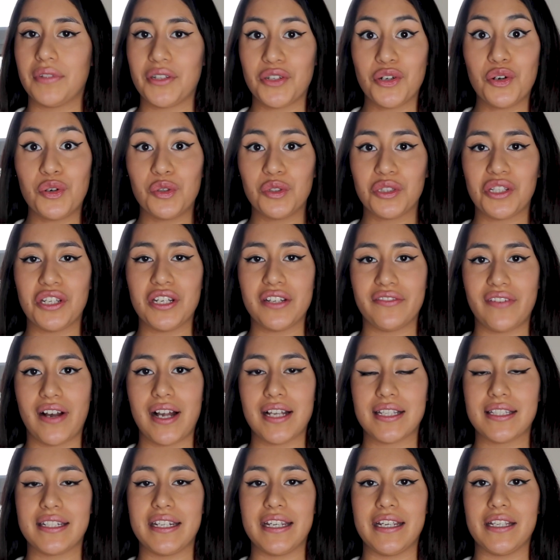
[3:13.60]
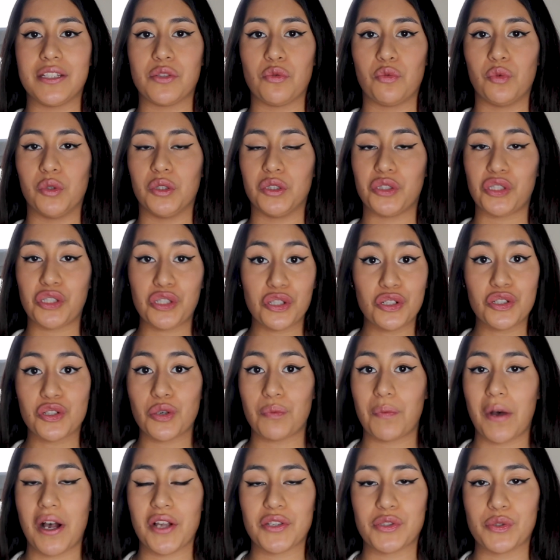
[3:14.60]
But not all universities will use
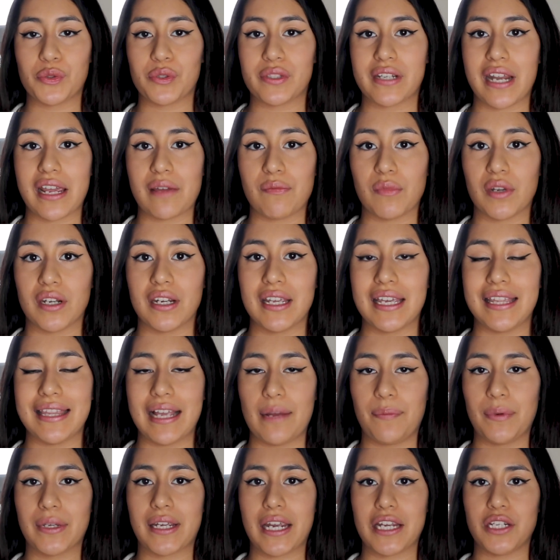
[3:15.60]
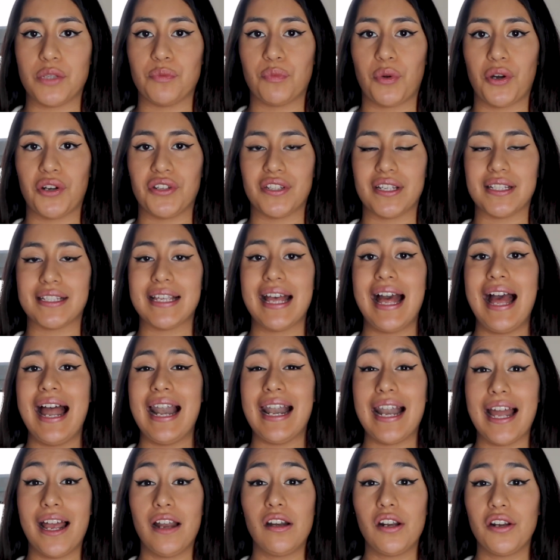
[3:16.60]
your personal statement in the application process,
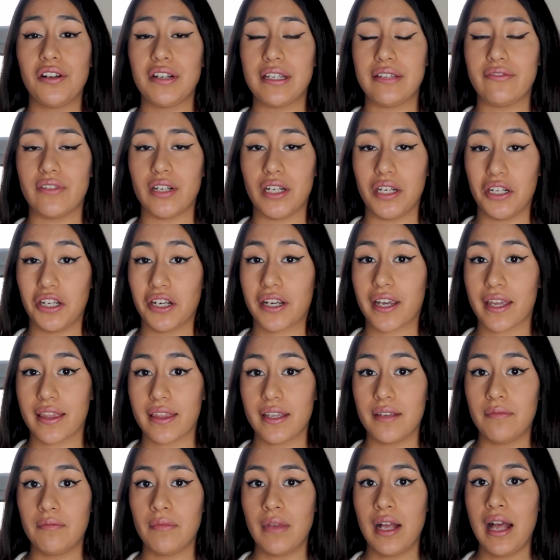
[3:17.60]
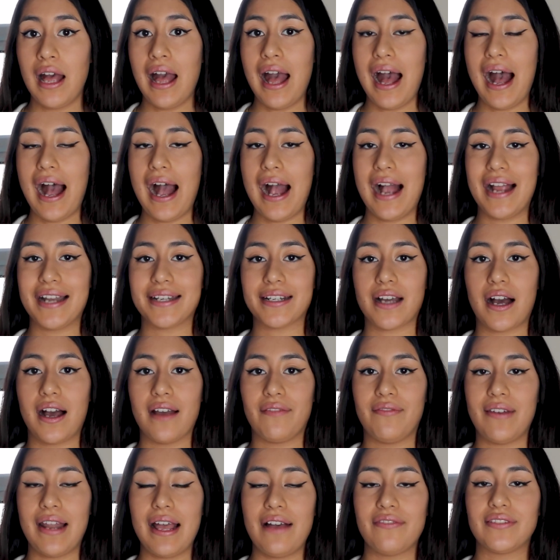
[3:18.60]
let alone even look at them. And
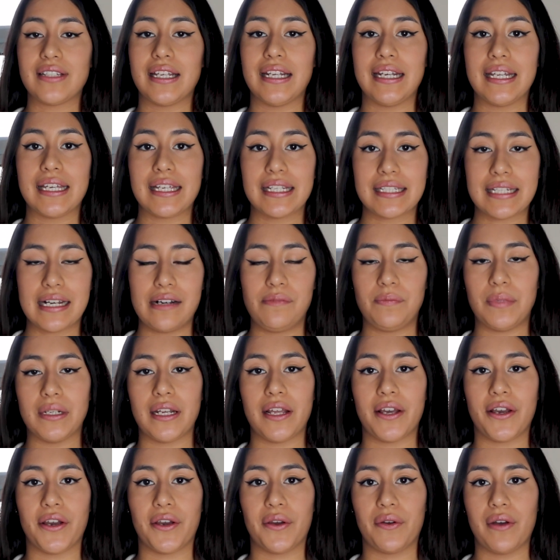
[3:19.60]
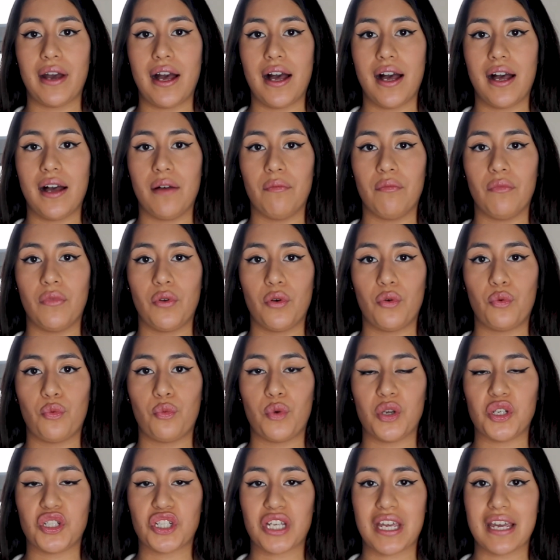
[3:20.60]
I've left a link down below
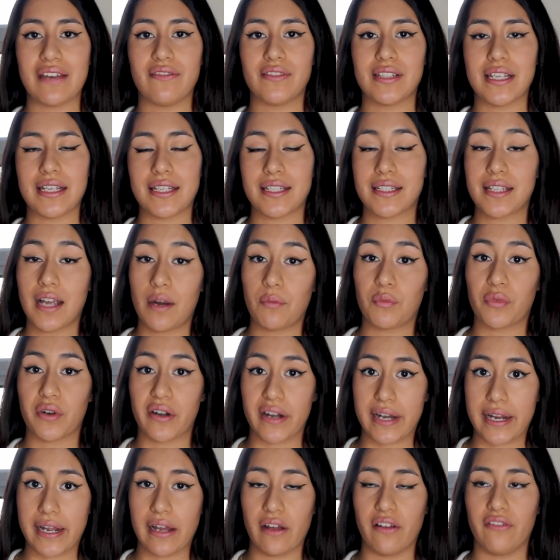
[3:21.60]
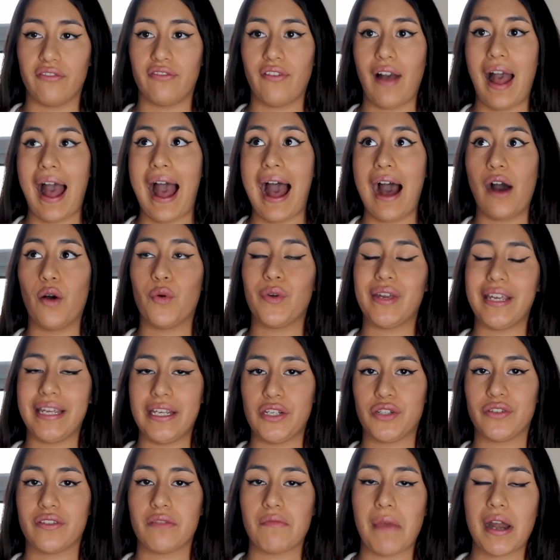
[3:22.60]
which gives a summary of how
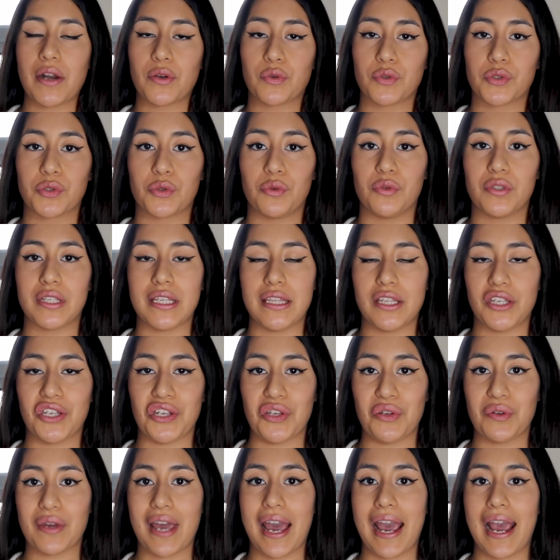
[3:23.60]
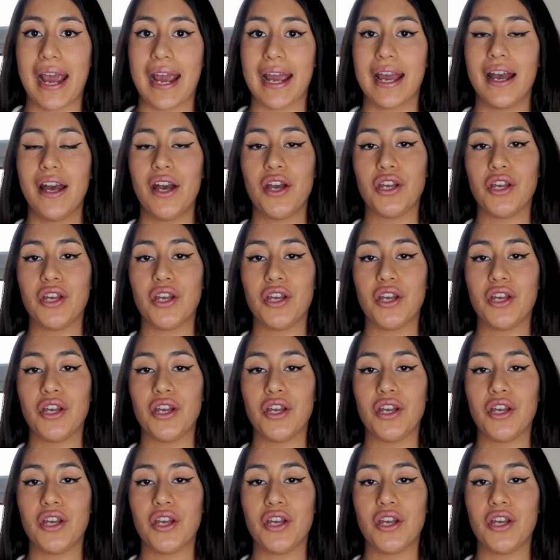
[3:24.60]
each of the medical schools in the UK